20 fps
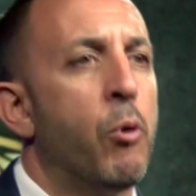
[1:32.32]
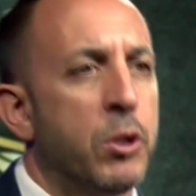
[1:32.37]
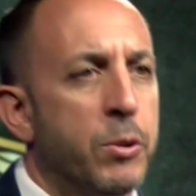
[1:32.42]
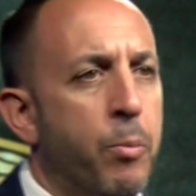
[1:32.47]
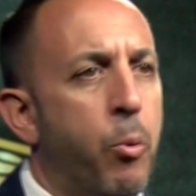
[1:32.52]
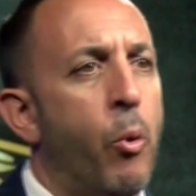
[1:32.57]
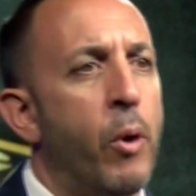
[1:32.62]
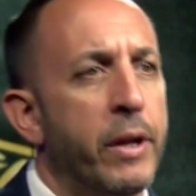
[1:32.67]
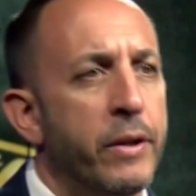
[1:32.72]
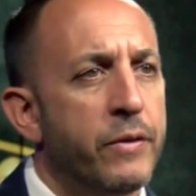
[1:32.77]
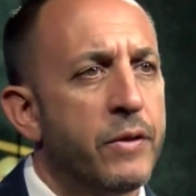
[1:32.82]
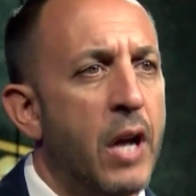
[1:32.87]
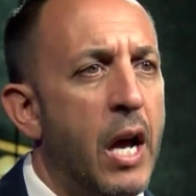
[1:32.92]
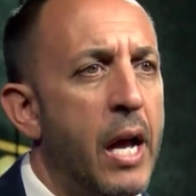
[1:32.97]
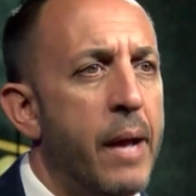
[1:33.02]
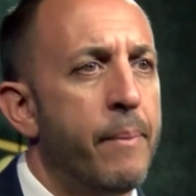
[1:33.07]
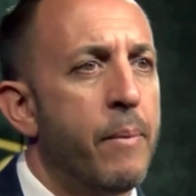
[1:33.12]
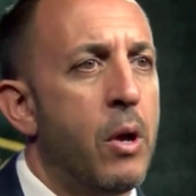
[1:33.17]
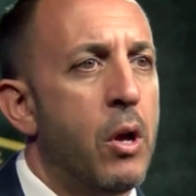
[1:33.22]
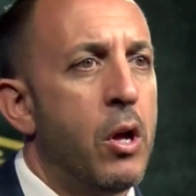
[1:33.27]
At which point in
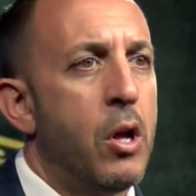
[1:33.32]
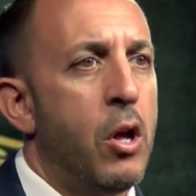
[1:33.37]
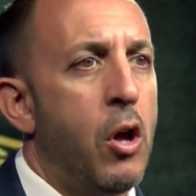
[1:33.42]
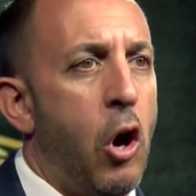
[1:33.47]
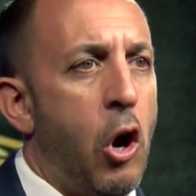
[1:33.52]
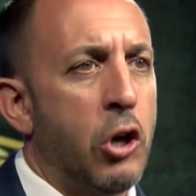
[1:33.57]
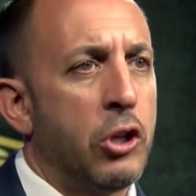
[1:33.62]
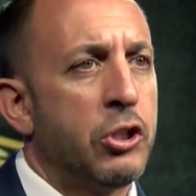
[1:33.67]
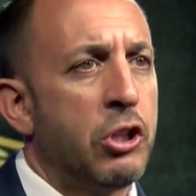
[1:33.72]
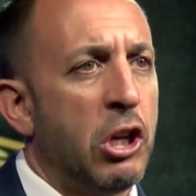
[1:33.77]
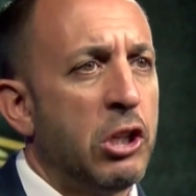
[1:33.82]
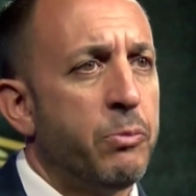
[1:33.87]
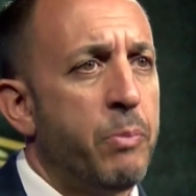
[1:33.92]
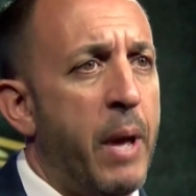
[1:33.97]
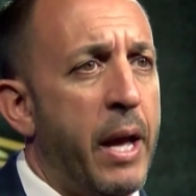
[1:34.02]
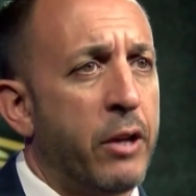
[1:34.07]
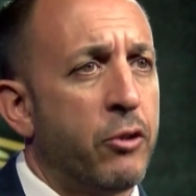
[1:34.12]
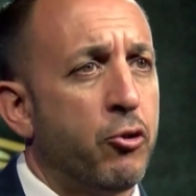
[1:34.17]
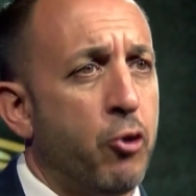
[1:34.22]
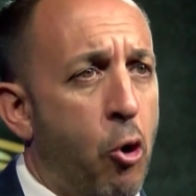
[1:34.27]
time, our
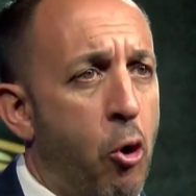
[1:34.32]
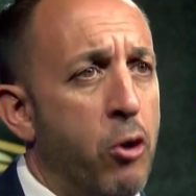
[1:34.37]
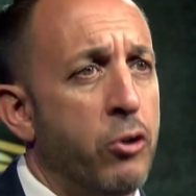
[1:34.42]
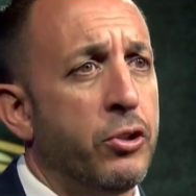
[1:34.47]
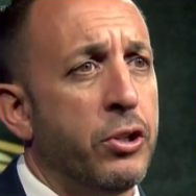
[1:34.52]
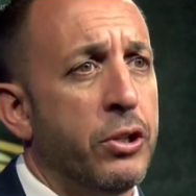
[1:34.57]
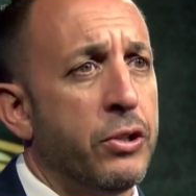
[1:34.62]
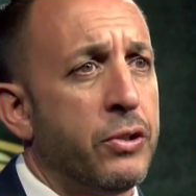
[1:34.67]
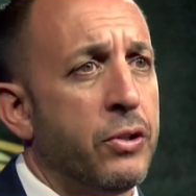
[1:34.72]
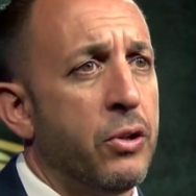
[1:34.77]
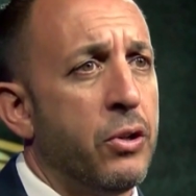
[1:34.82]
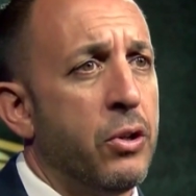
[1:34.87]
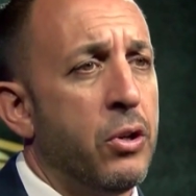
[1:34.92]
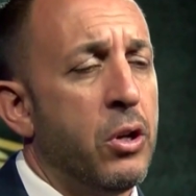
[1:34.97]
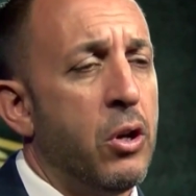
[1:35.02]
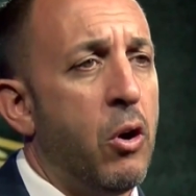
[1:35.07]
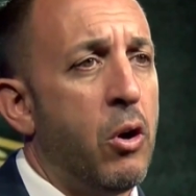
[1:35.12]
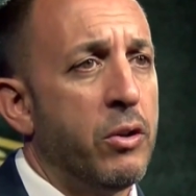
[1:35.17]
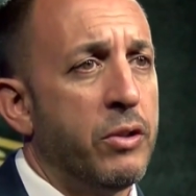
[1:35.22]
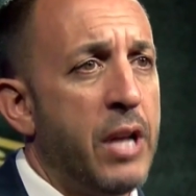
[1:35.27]
suspect charges
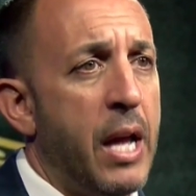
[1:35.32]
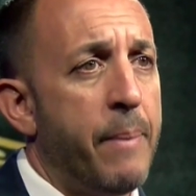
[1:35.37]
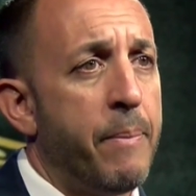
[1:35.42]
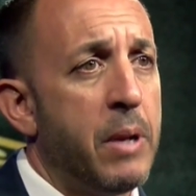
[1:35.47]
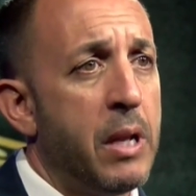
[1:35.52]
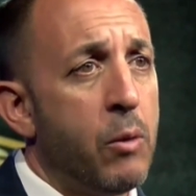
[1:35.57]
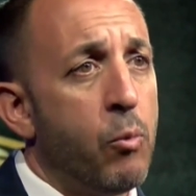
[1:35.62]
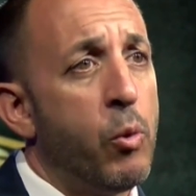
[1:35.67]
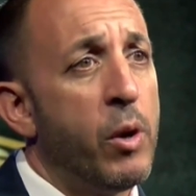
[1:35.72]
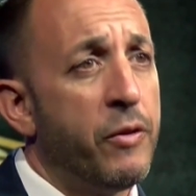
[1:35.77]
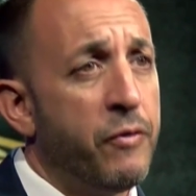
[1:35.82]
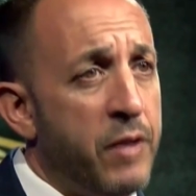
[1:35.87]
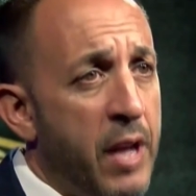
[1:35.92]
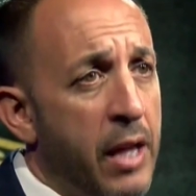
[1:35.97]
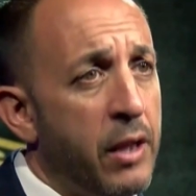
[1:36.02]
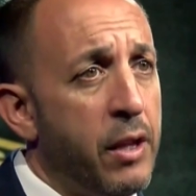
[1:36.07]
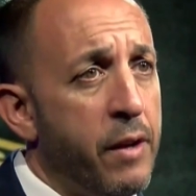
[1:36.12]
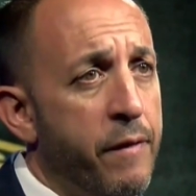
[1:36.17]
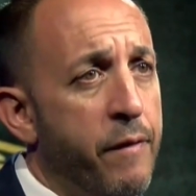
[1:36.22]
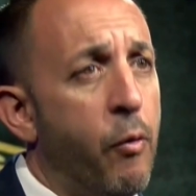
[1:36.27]
our deputy
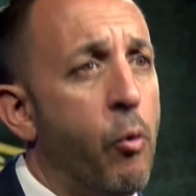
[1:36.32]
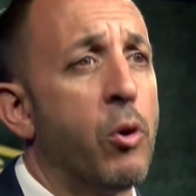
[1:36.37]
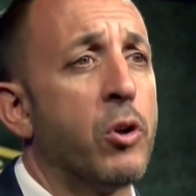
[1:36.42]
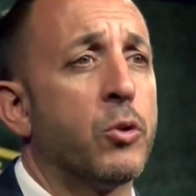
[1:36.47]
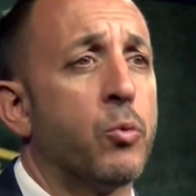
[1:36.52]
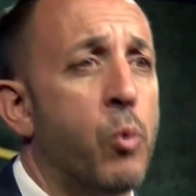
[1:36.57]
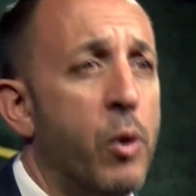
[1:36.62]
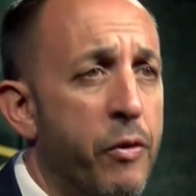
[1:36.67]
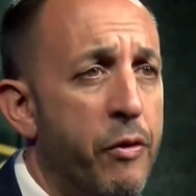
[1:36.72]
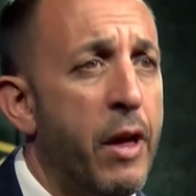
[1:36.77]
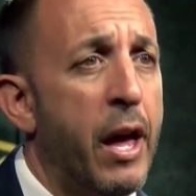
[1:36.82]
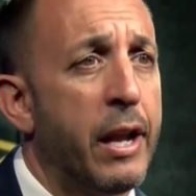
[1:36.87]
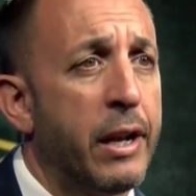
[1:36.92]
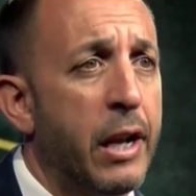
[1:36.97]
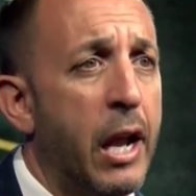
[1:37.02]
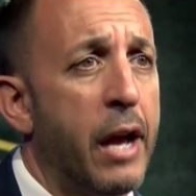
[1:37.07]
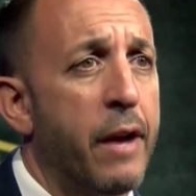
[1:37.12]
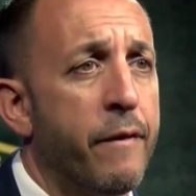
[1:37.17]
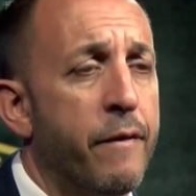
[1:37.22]
with deadly force with that